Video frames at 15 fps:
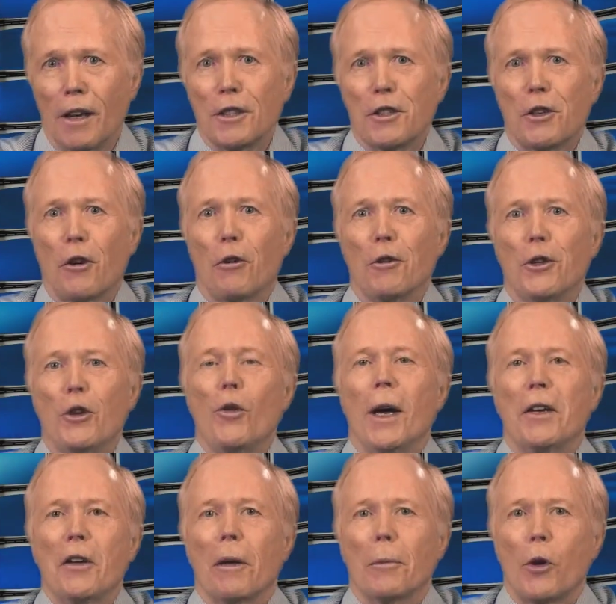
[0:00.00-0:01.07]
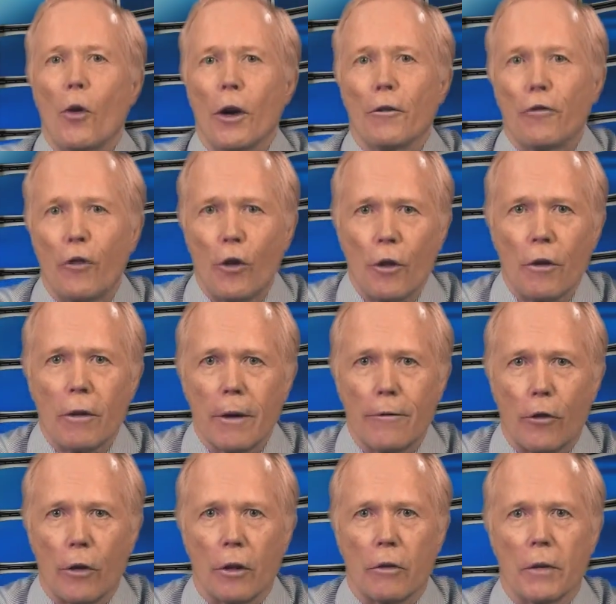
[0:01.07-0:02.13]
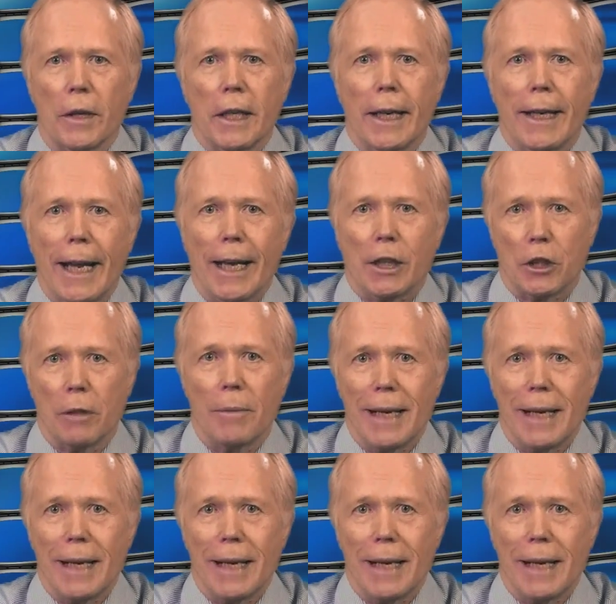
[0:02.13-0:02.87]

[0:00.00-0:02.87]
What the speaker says: So you end up going further and further into debt to